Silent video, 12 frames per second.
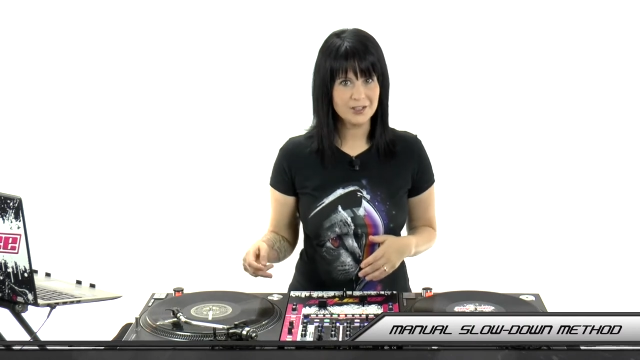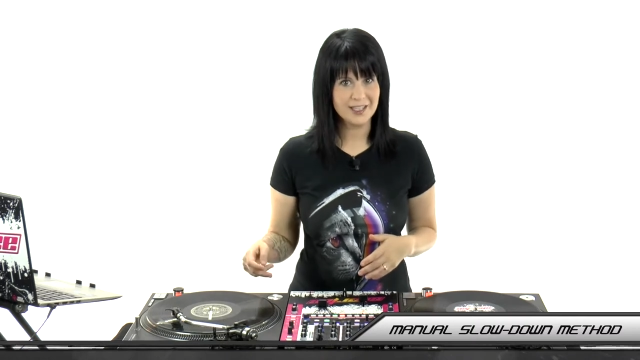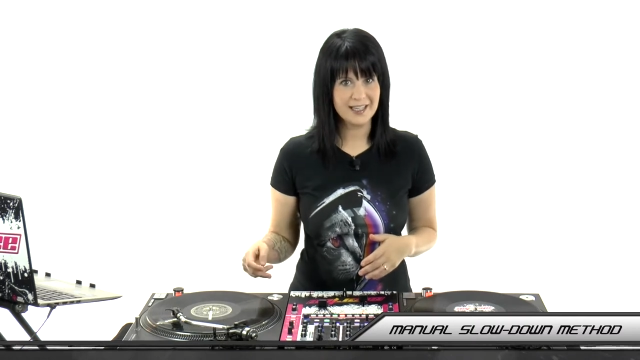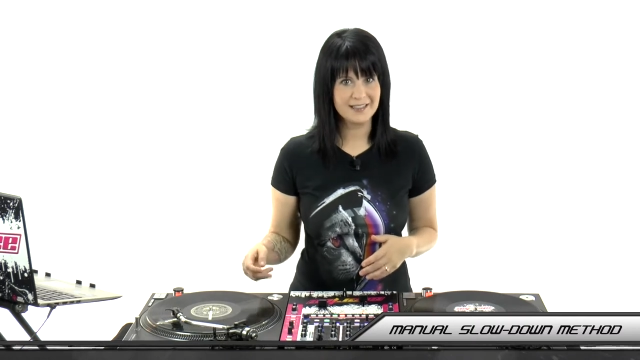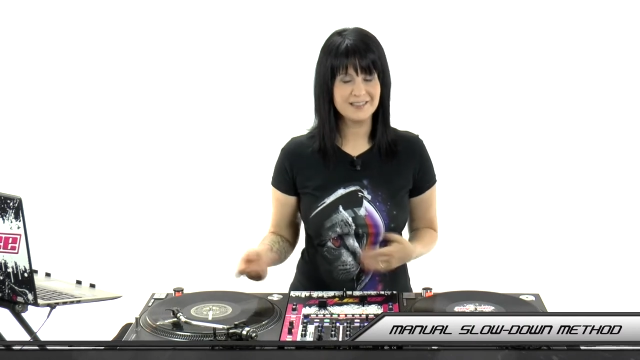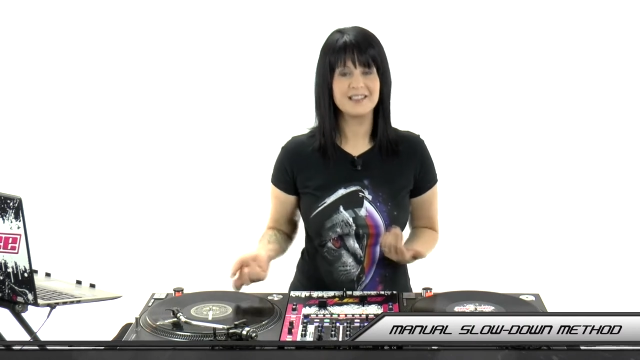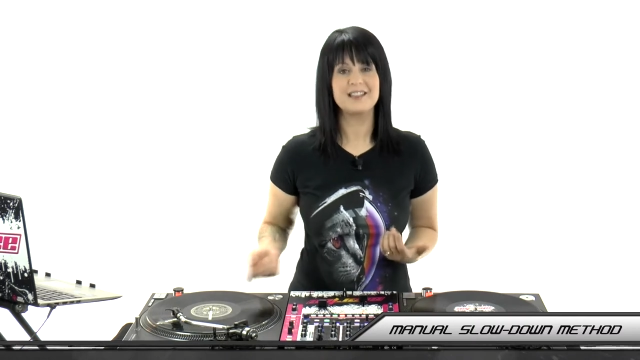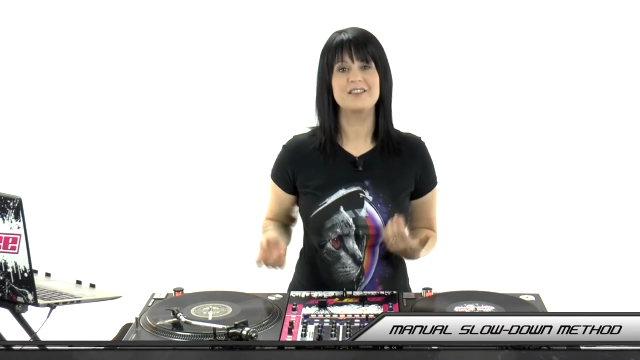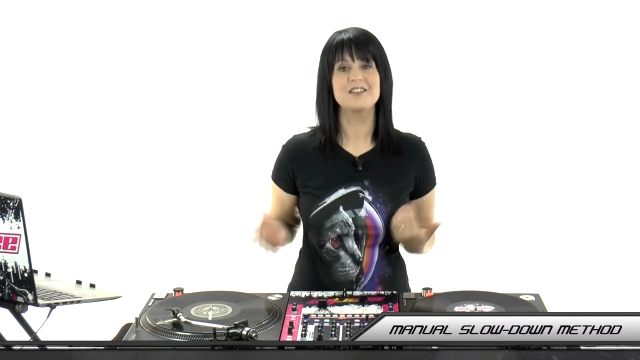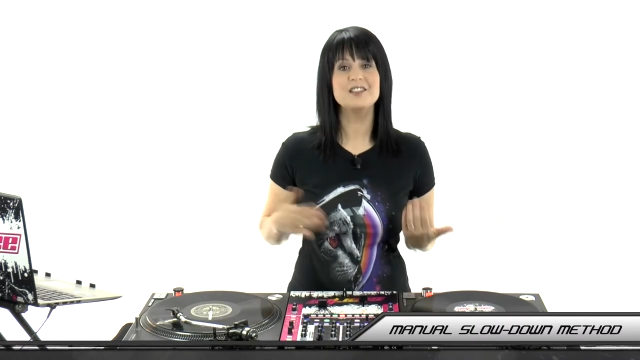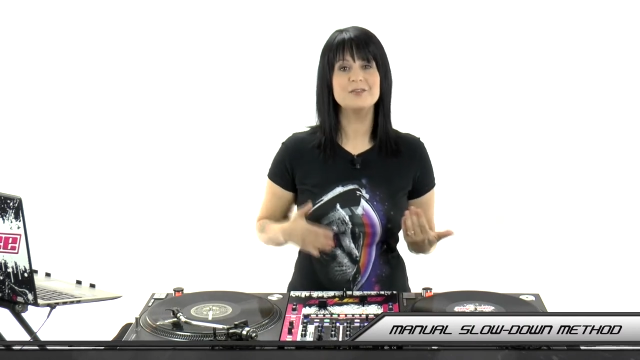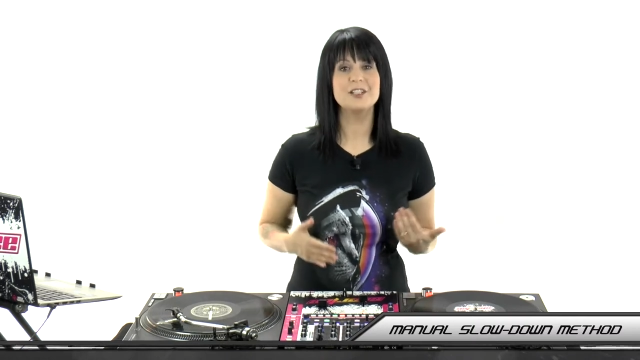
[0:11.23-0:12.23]
tracks.
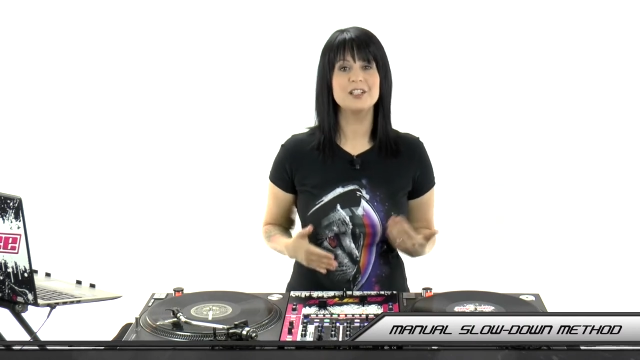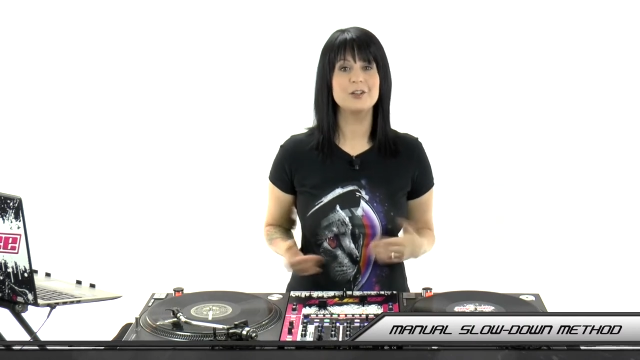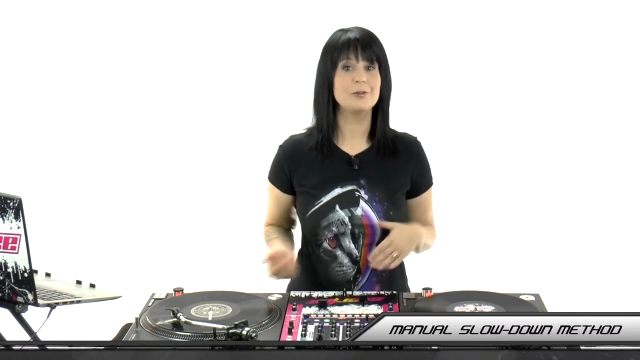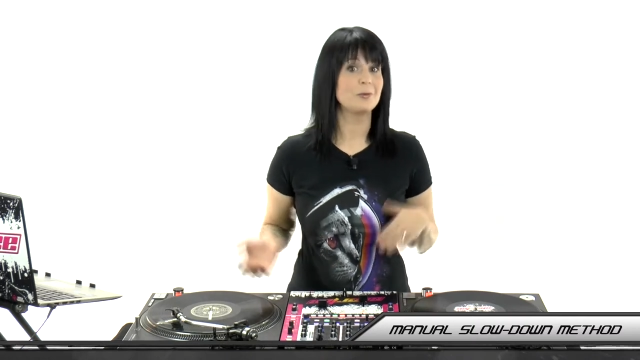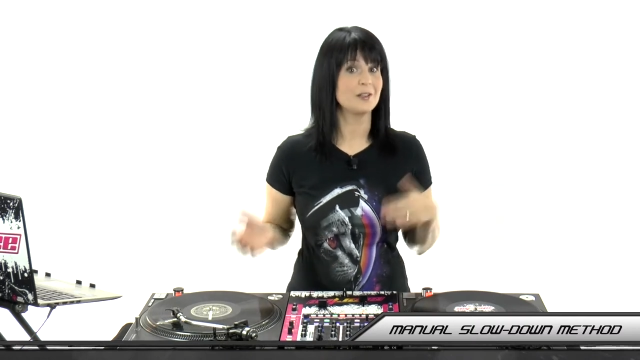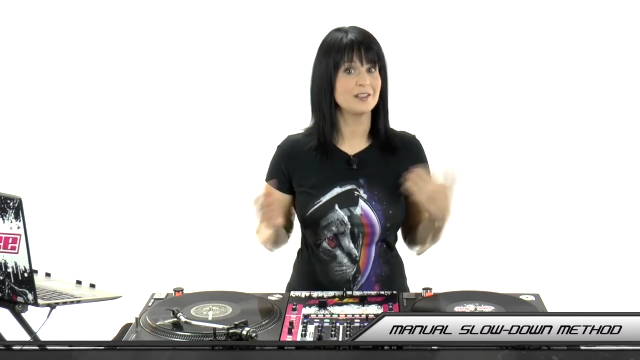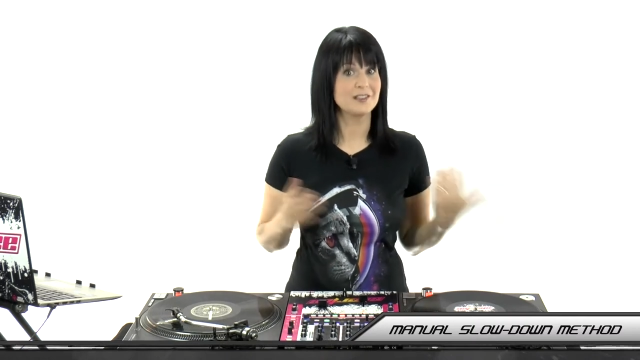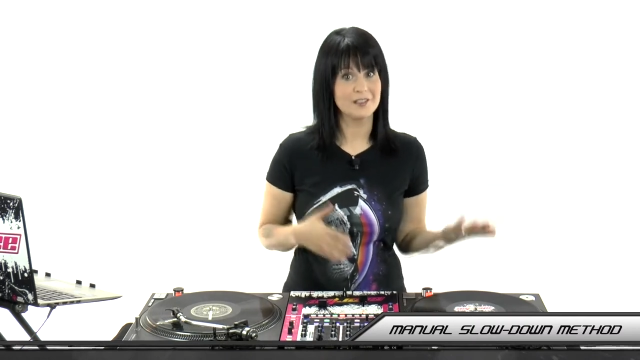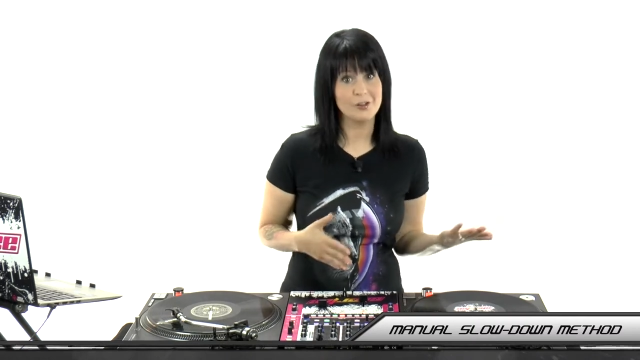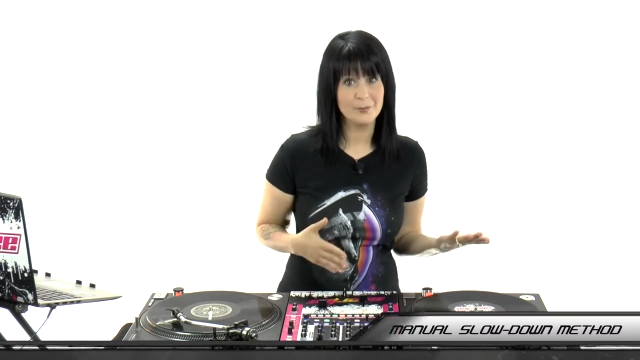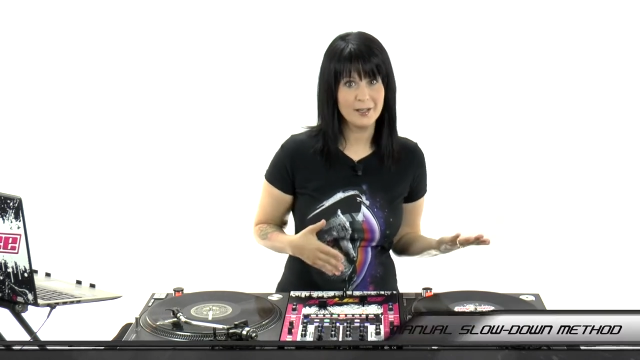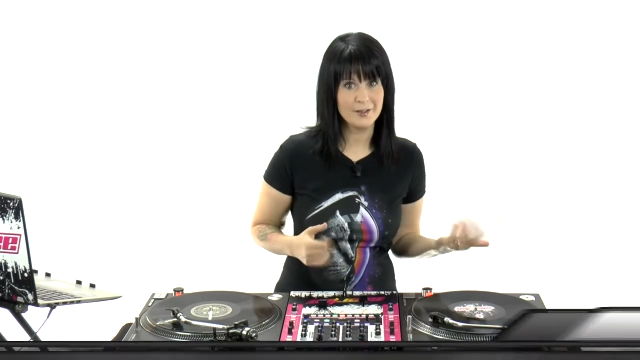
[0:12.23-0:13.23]
In this video, we're going to
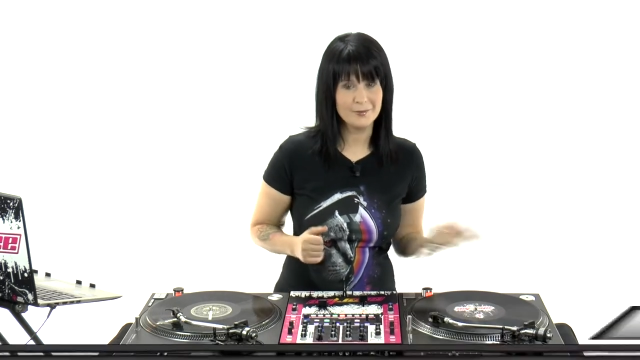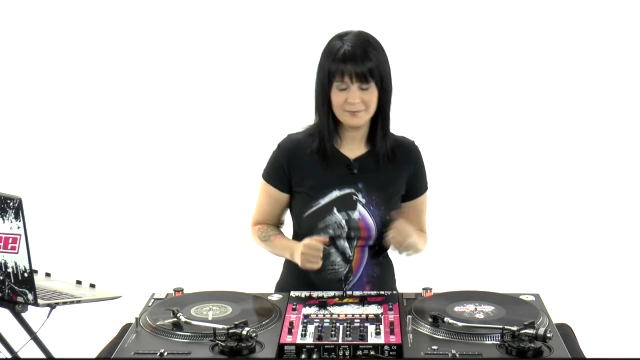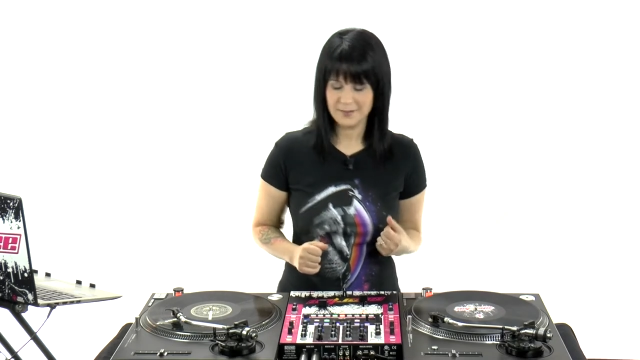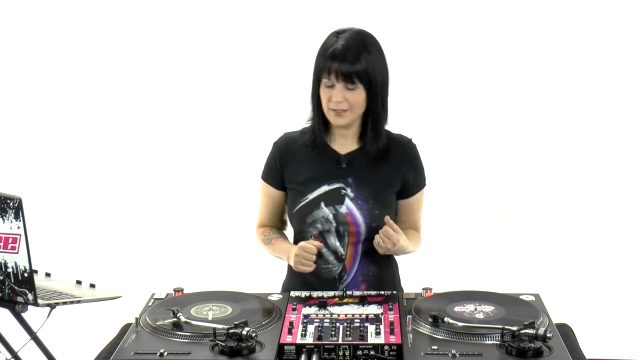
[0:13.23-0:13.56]
slow them down.